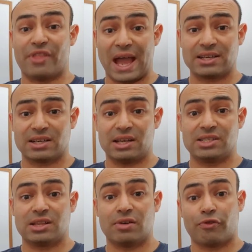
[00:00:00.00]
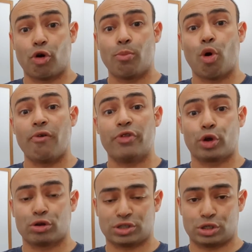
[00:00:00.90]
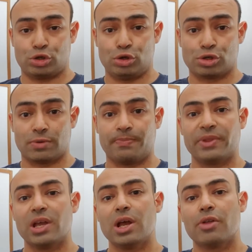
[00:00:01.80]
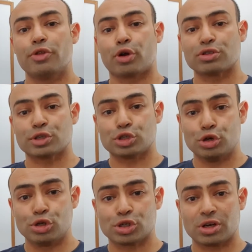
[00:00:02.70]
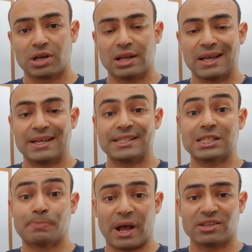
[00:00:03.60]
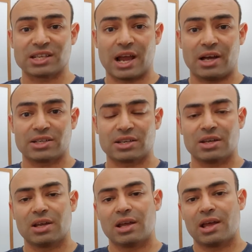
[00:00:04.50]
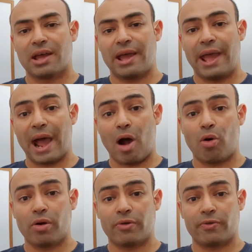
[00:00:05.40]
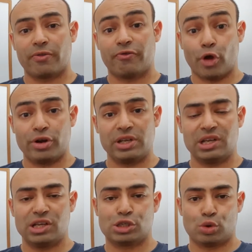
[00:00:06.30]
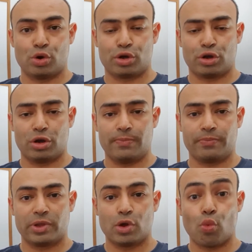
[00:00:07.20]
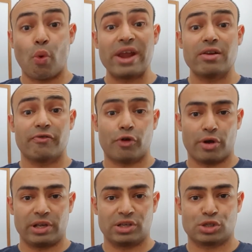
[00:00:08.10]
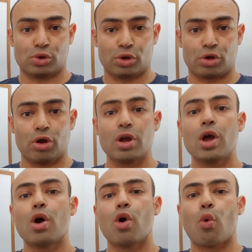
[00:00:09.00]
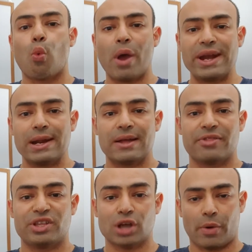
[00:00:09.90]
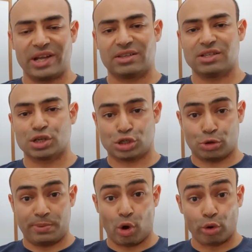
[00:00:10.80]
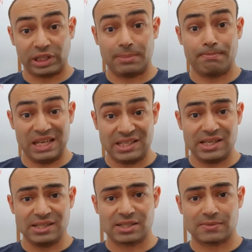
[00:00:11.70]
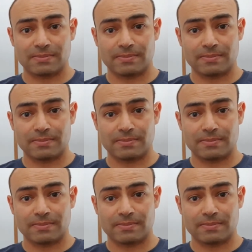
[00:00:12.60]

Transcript: that is in the form of the Constitution. The Constitution spells out how voting is to occur, when voting is to occur, when the directors should be holding meetings,